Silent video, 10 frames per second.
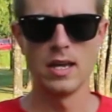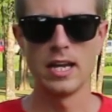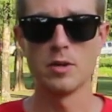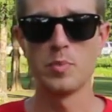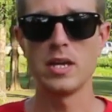
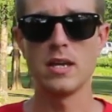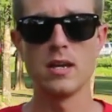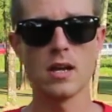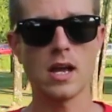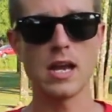It'll
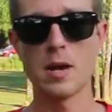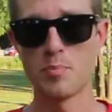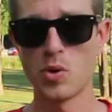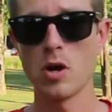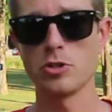be an
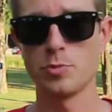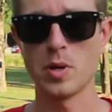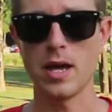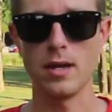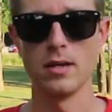approach
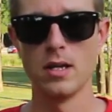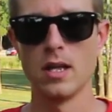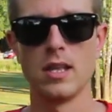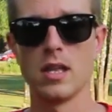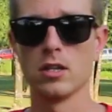putt,
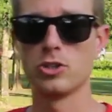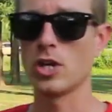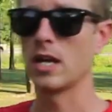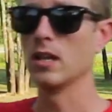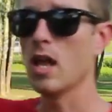and they'll
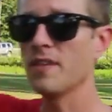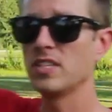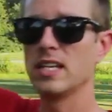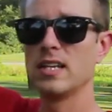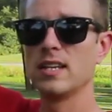try to
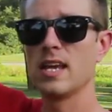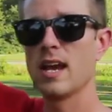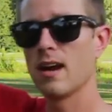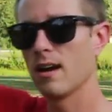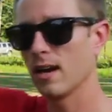loft it into the
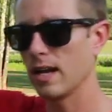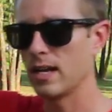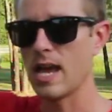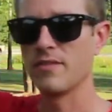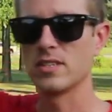air
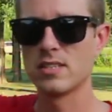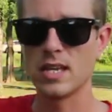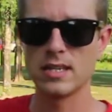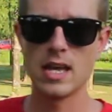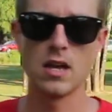and have it
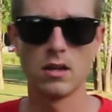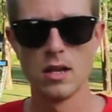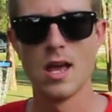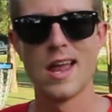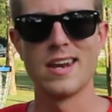set down
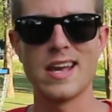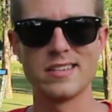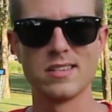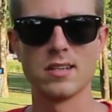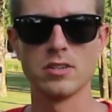
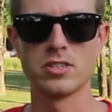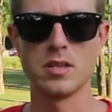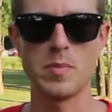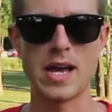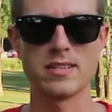nice and close to
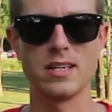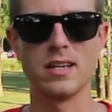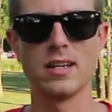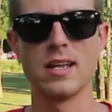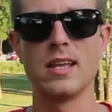the
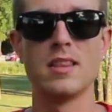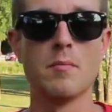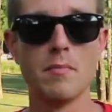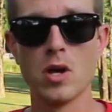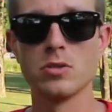basket in the
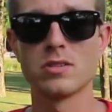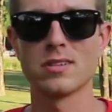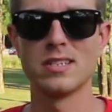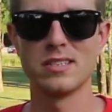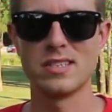
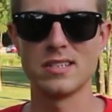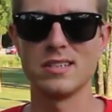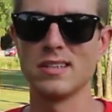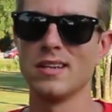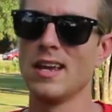most
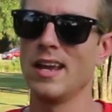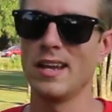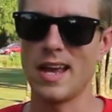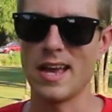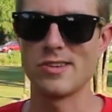consistent
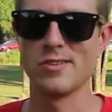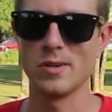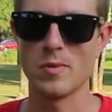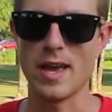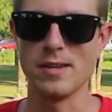and
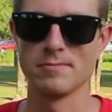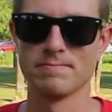accurate way.